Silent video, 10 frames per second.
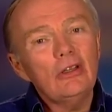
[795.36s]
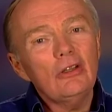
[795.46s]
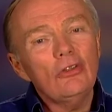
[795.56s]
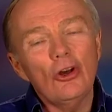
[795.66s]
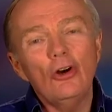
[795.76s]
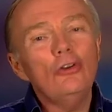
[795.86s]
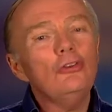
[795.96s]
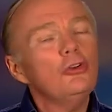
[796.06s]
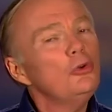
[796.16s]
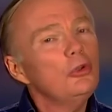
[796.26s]

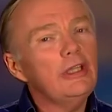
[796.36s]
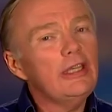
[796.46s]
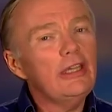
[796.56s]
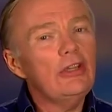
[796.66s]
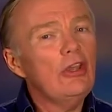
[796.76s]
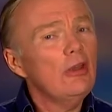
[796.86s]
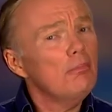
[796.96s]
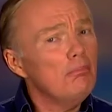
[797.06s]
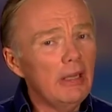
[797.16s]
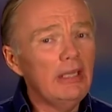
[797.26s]
those who lead
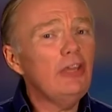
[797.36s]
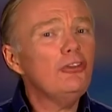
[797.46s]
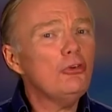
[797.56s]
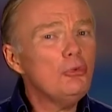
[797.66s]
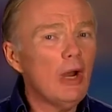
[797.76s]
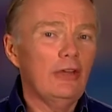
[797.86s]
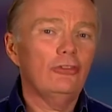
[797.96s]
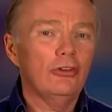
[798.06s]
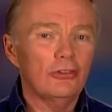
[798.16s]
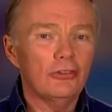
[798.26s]
many to
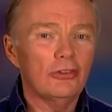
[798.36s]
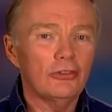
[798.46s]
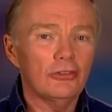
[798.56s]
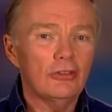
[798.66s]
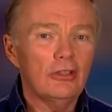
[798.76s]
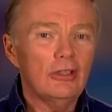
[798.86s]
righteousness